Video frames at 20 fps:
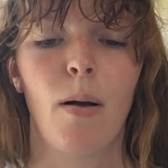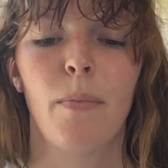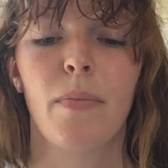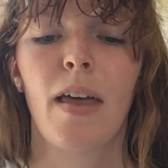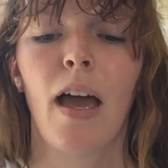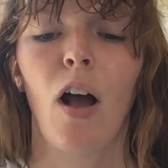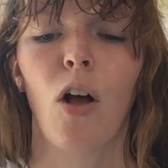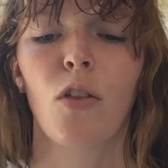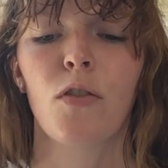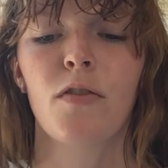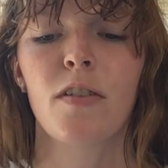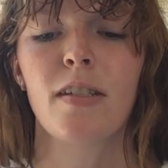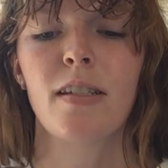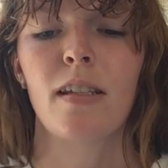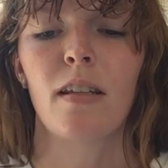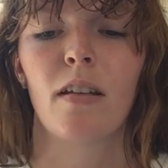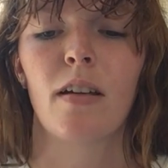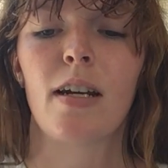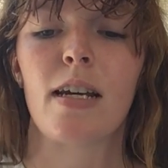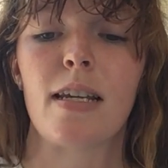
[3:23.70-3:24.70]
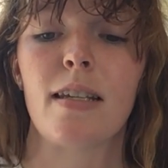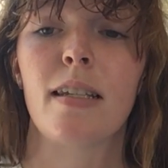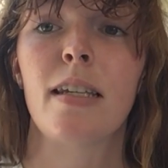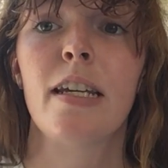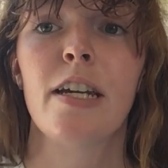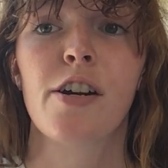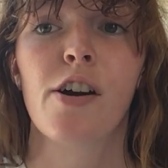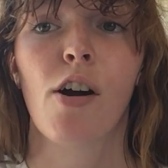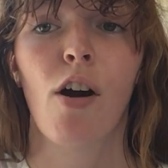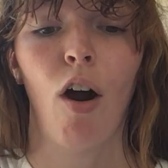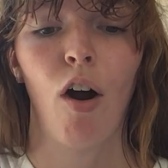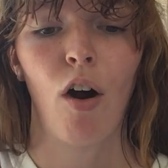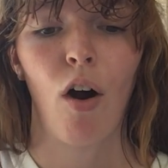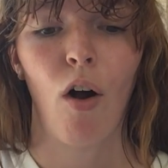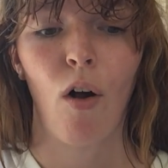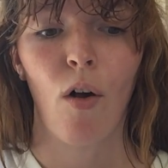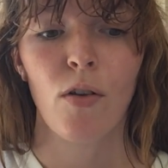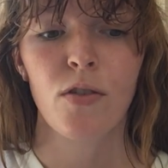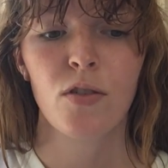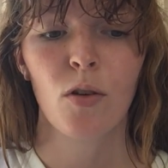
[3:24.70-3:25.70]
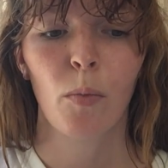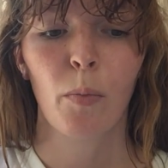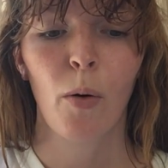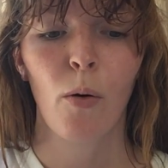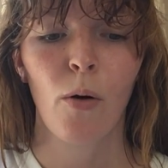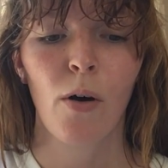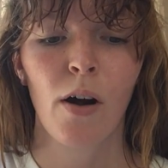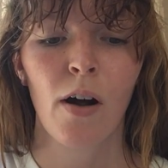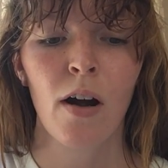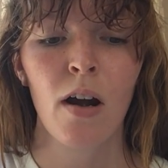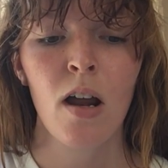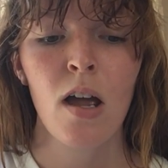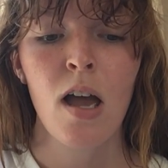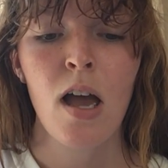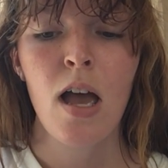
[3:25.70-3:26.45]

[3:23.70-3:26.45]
The health facilities here are also poor,